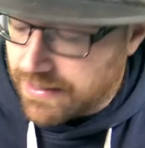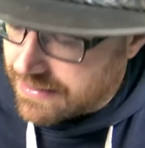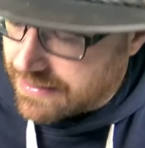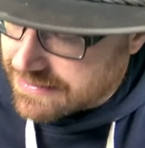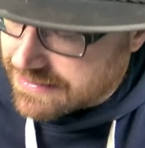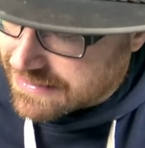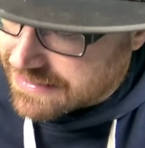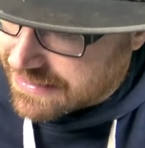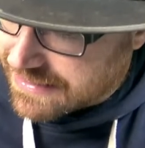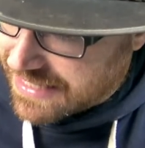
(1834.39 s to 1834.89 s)

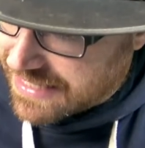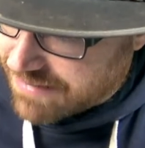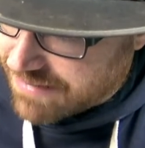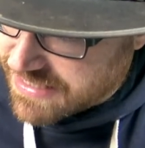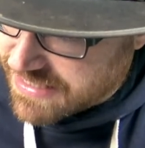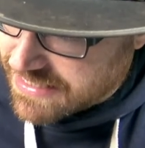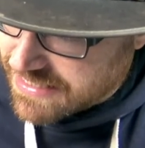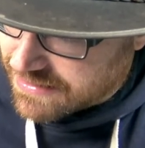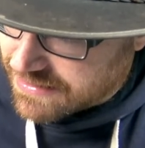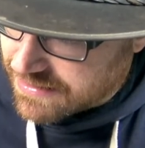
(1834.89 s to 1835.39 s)

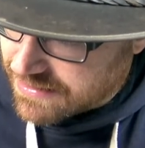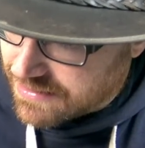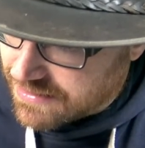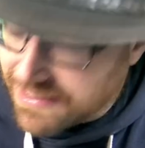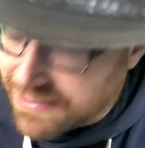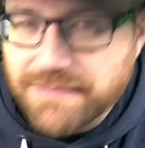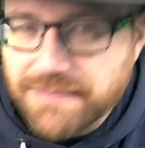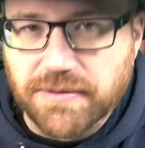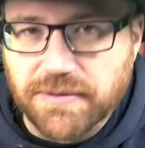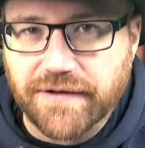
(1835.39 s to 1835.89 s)
Islamic
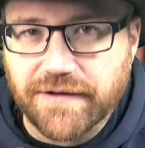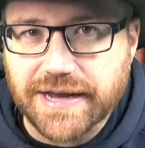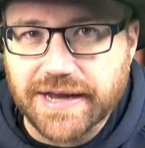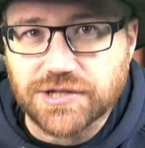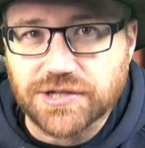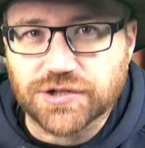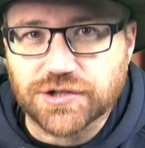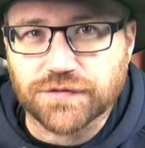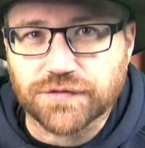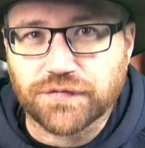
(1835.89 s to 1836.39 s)

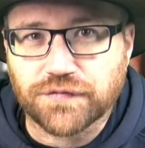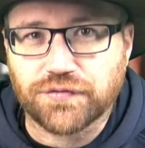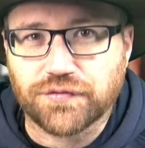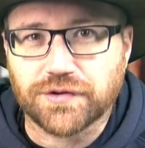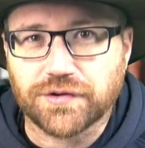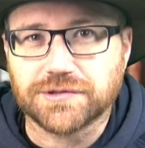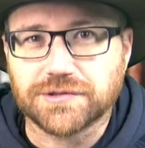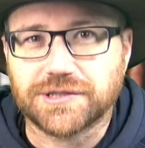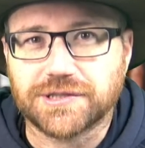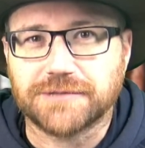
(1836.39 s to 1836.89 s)
Liberation
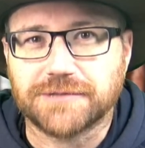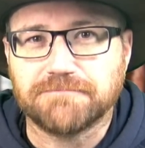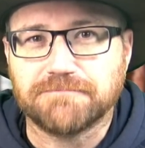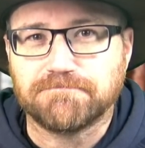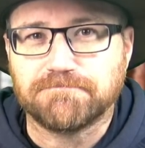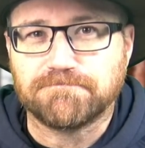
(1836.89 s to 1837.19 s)
Front,